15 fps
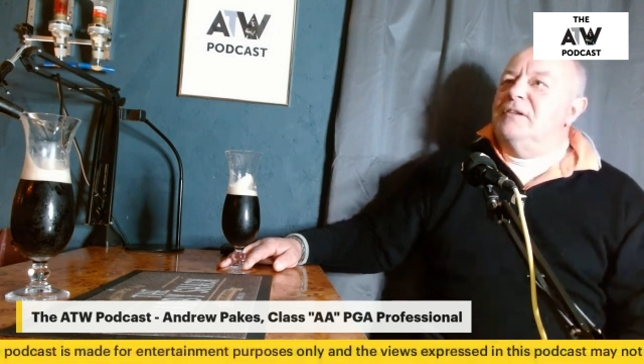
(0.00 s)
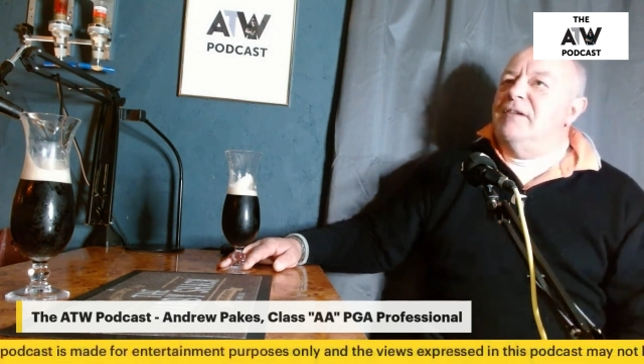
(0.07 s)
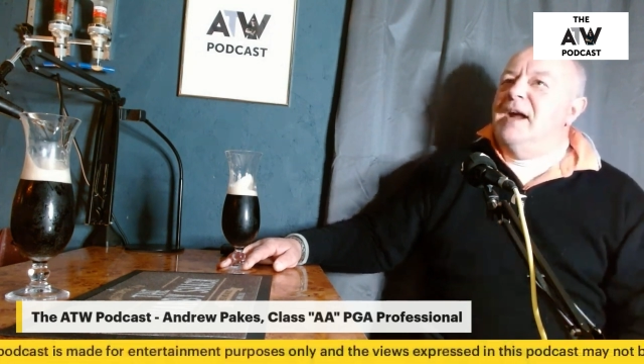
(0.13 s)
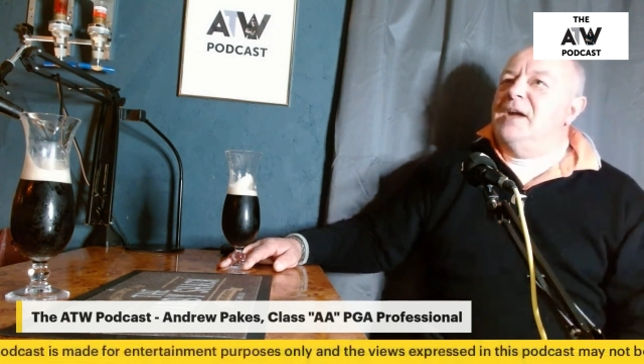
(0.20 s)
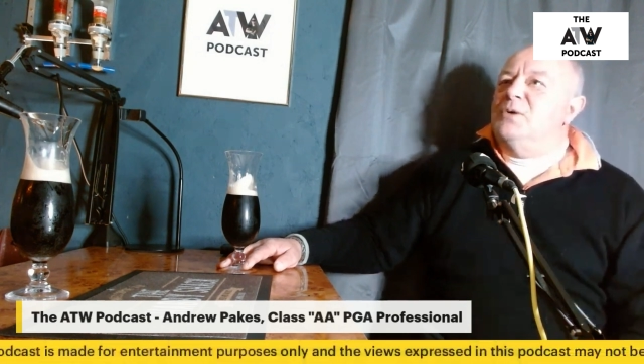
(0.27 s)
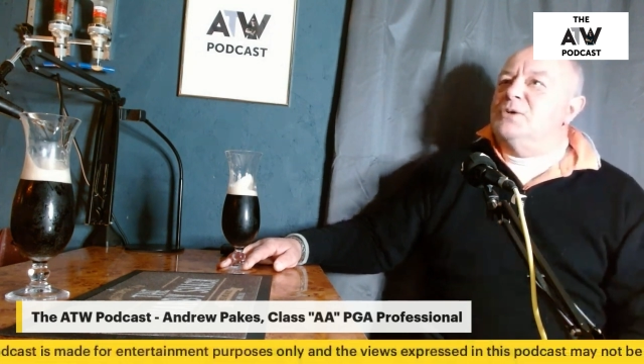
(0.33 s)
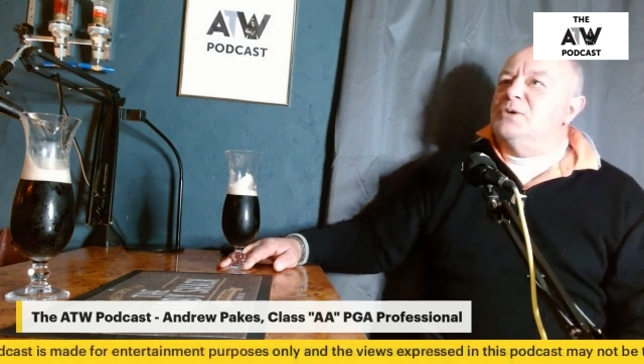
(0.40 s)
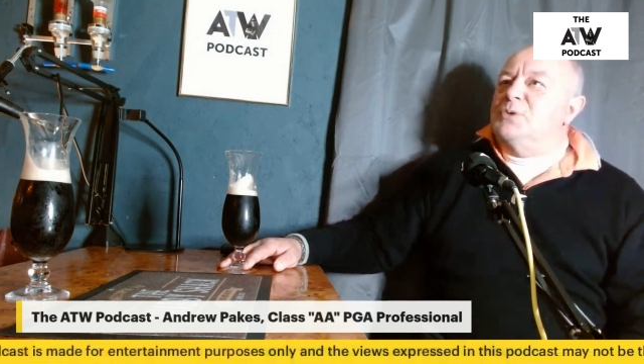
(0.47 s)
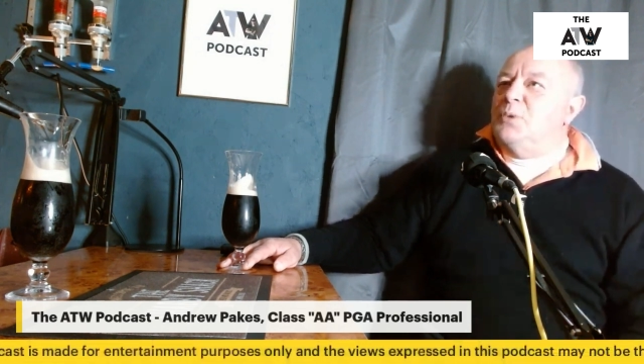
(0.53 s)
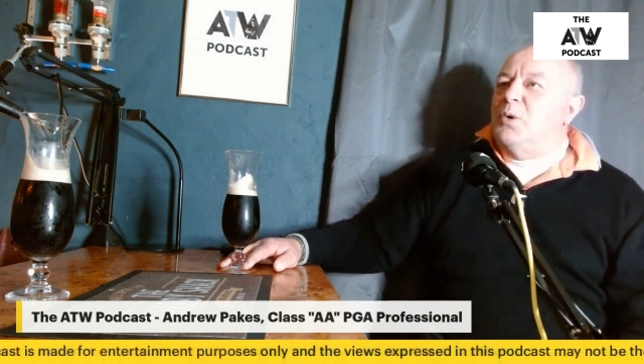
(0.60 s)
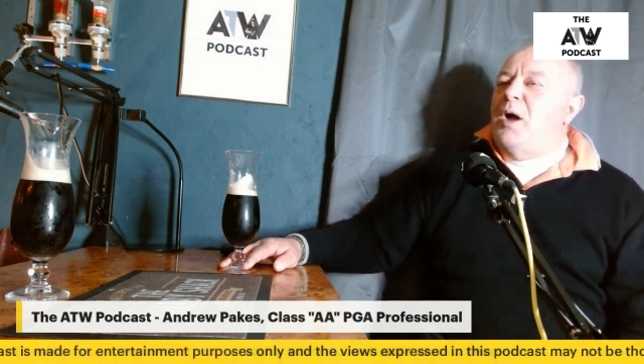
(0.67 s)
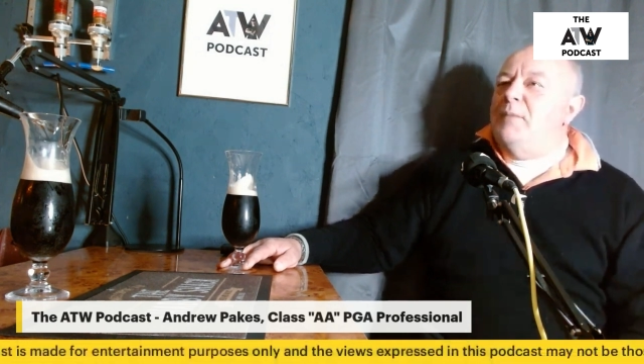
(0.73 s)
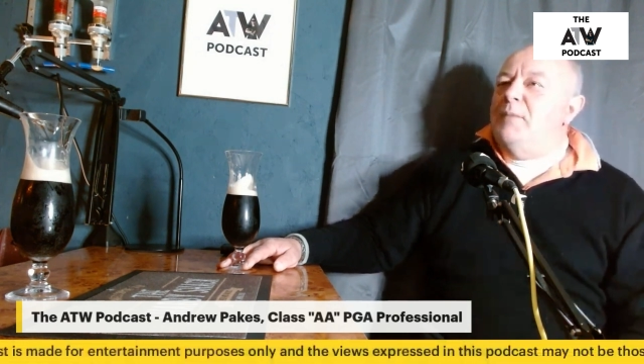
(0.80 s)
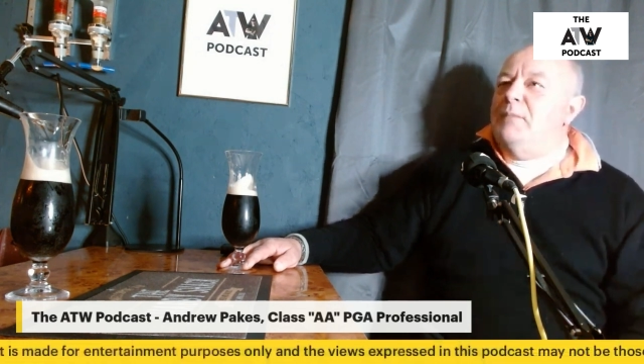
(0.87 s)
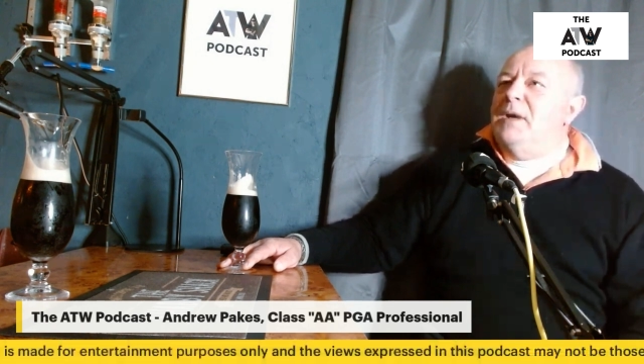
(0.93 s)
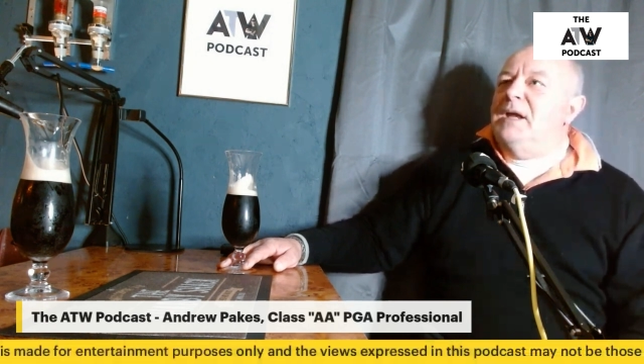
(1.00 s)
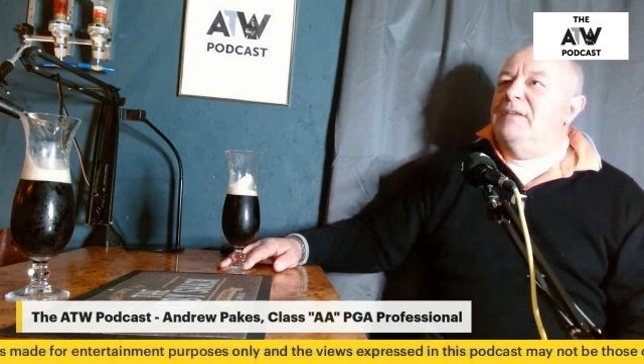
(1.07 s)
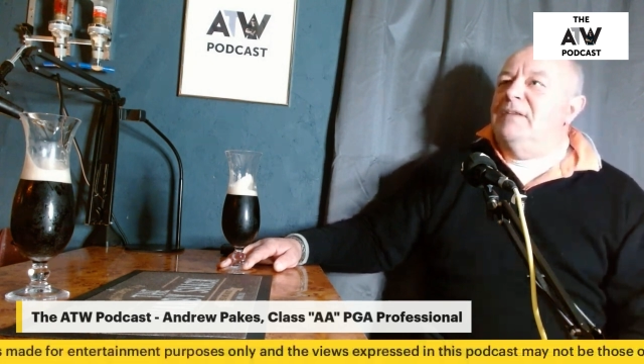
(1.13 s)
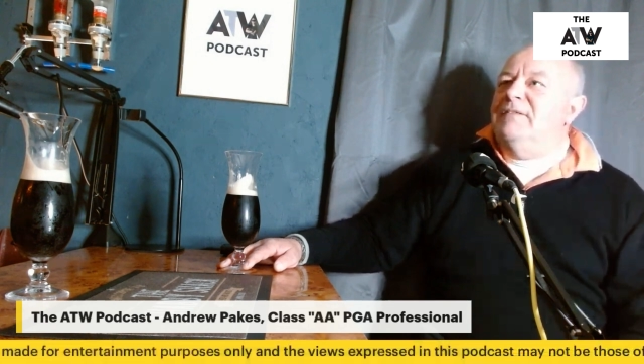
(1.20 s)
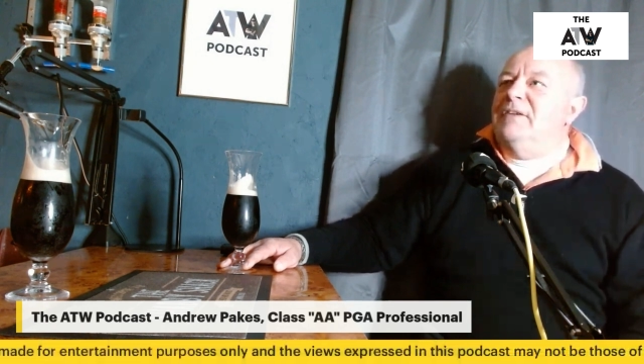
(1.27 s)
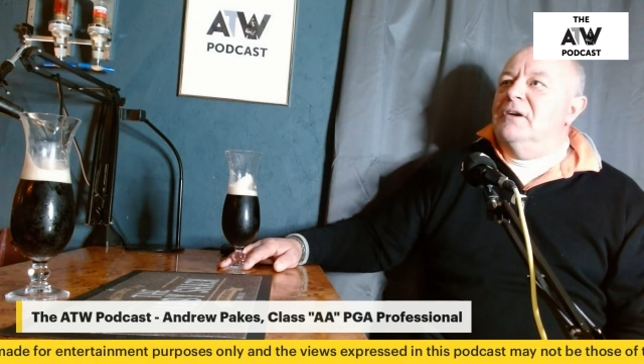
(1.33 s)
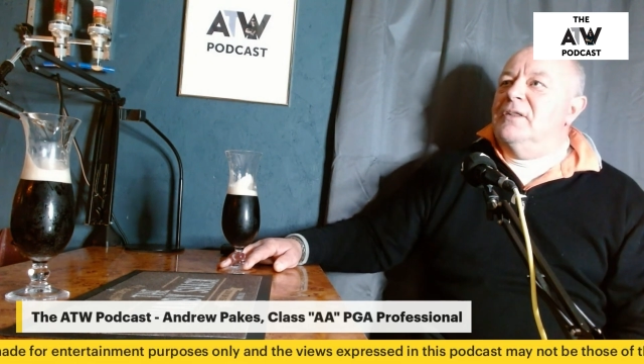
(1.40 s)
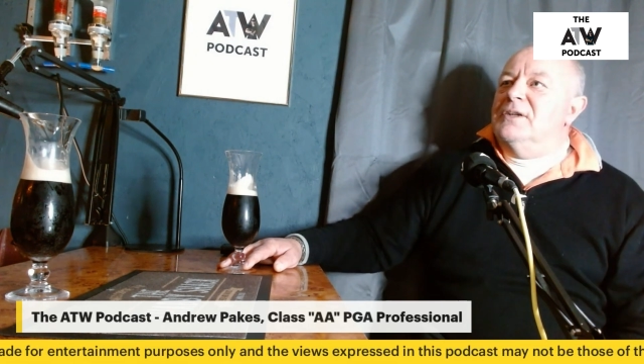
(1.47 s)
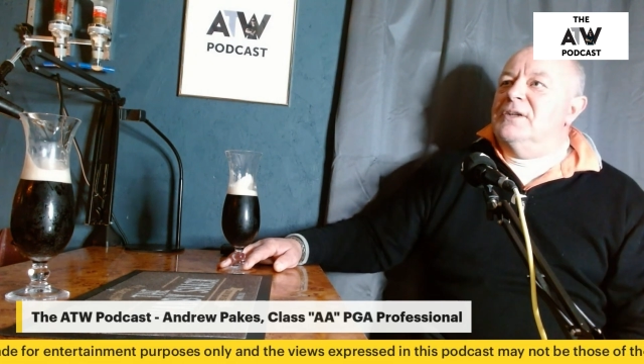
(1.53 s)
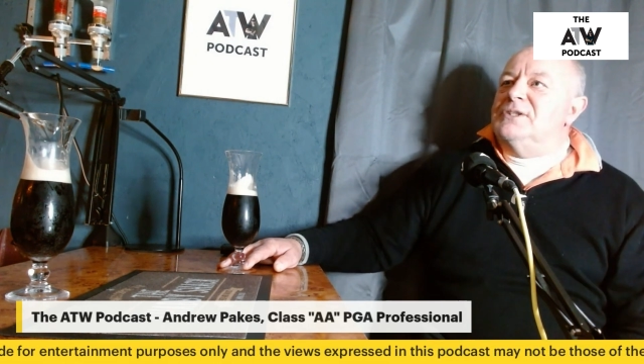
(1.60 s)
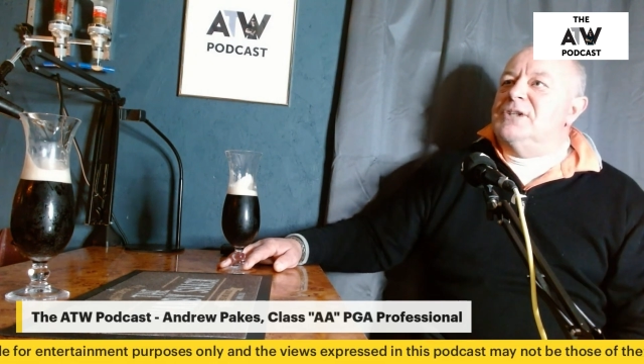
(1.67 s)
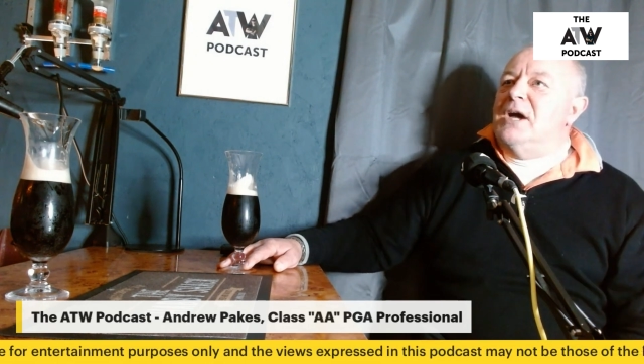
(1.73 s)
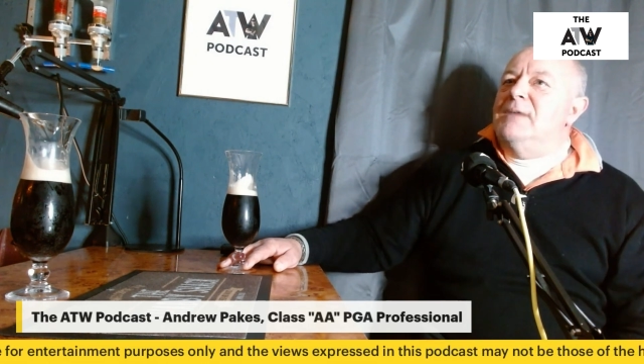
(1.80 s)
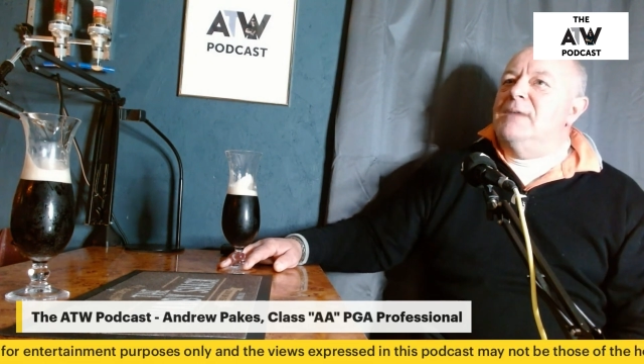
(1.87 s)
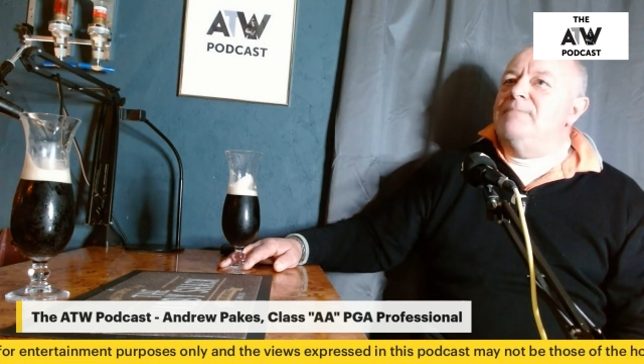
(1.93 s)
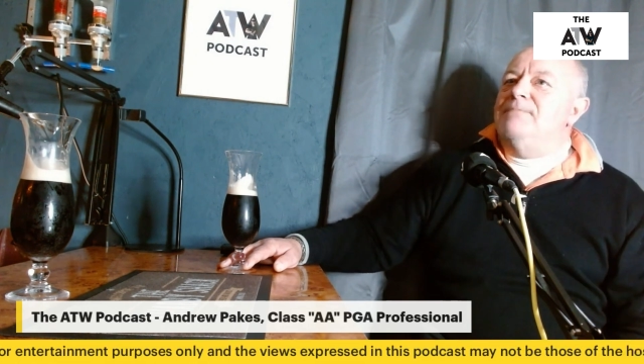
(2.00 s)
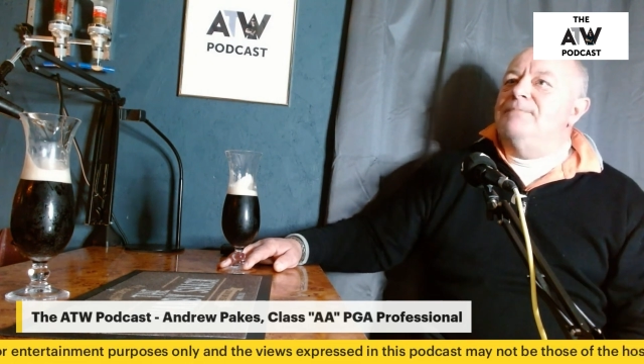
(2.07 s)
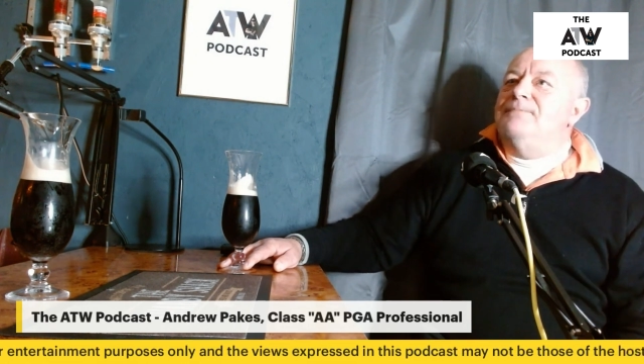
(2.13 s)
records were quite meaningful at the time.